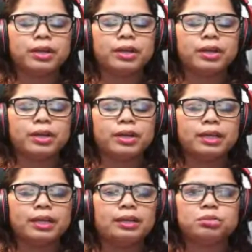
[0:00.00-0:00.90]
They're known
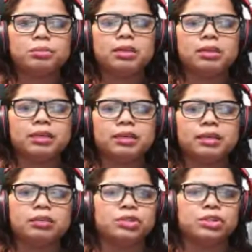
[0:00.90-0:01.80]
to be like
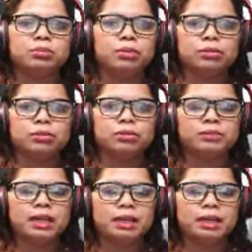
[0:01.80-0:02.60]
commercial most of the time.